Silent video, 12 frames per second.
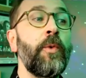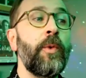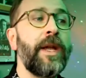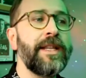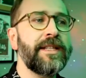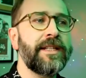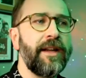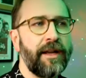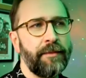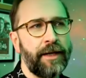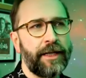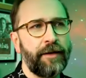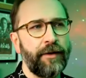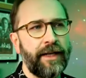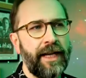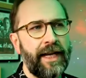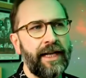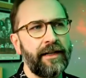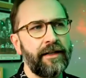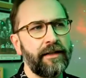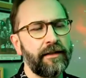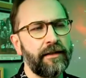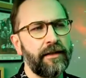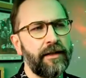let's start by covering it in
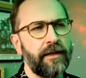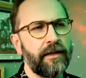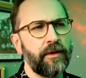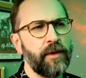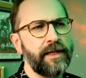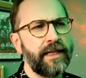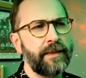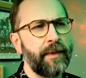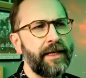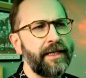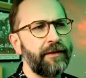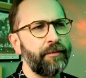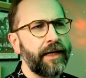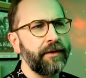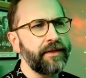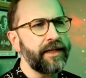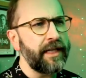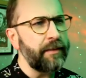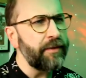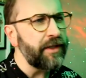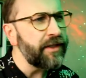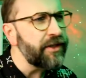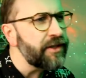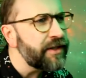quite expensive brown tape. You
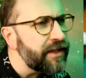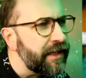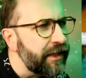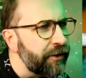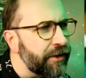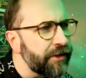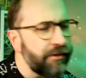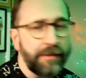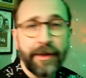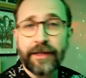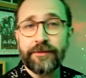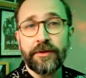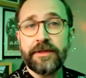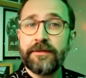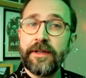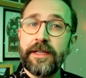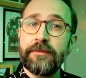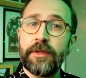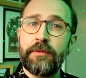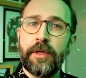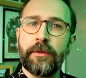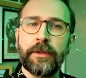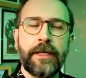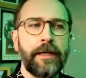can just see it costs £3.45 a
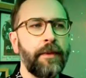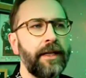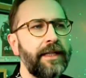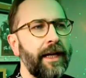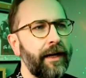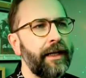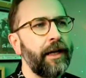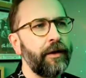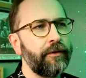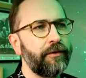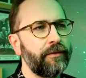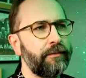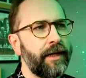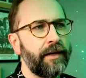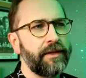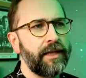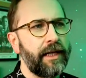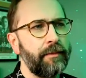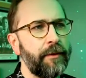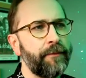roll. But yeah, I love brown tape.